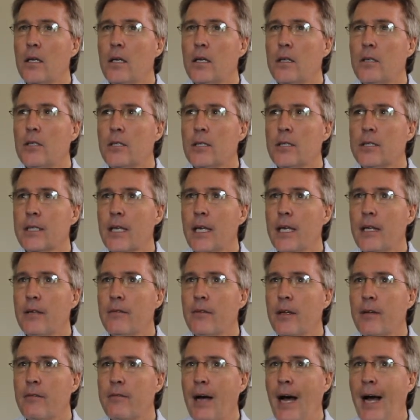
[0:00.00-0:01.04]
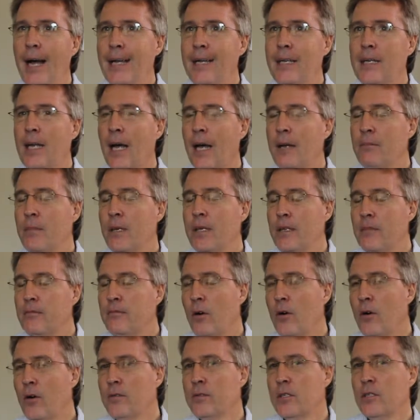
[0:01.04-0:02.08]
she said, if I had not been
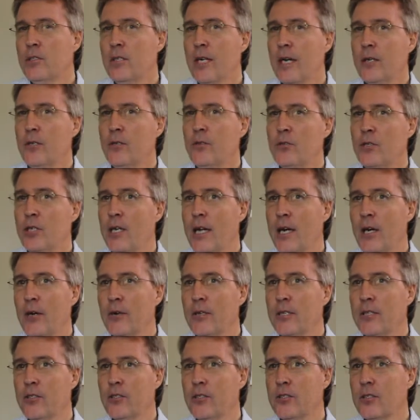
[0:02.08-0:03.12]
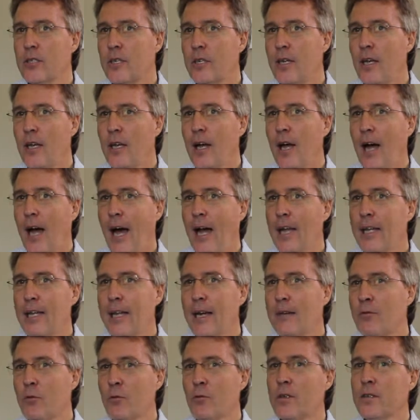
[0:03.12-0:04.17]
involved in Chattahoochee Heritage, I
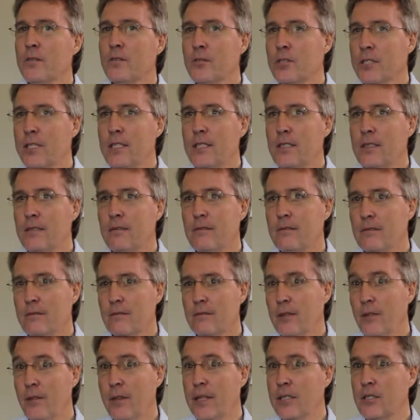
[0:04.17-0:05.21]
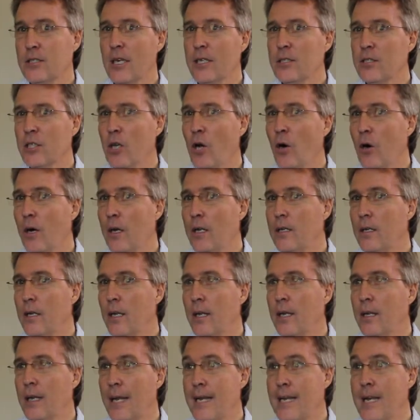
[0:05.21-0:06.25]
never would have seen the things I saw,
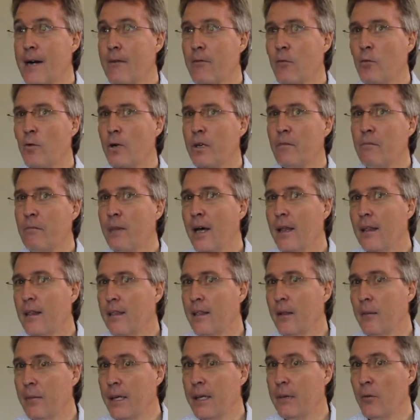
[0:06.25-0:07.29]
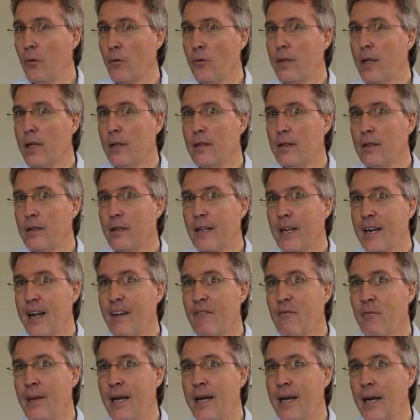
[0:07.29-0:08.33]
and I never would have met the people that
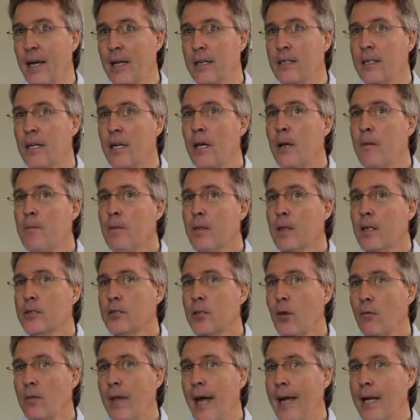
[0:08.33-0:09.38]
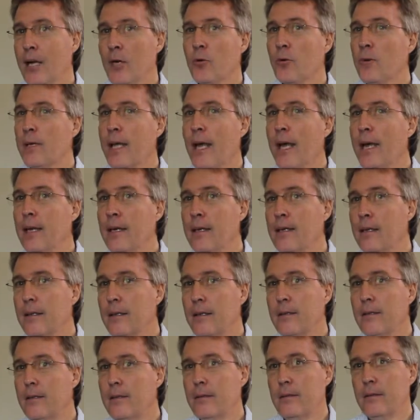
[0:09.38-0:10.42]
I met. So that created
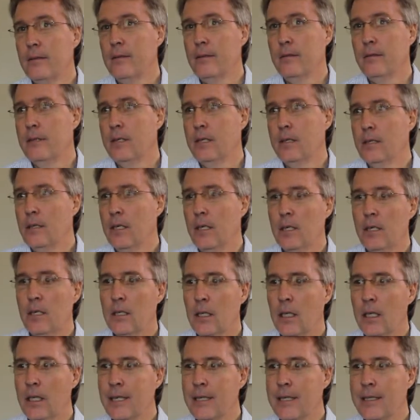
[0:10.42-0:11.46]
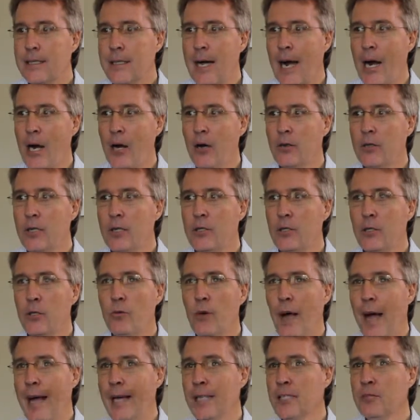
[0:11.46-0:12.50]
an entirely
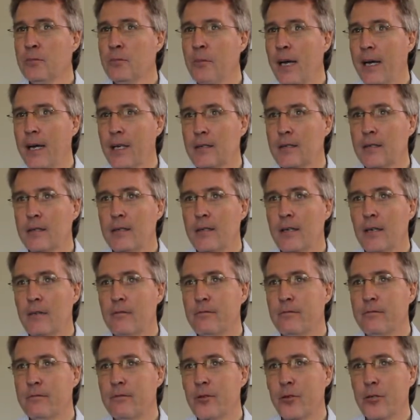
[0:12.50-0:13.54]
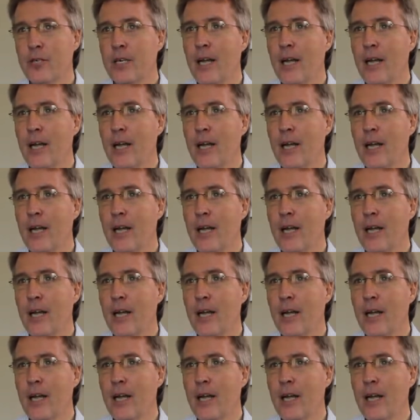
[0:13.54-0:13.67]
new aspect of her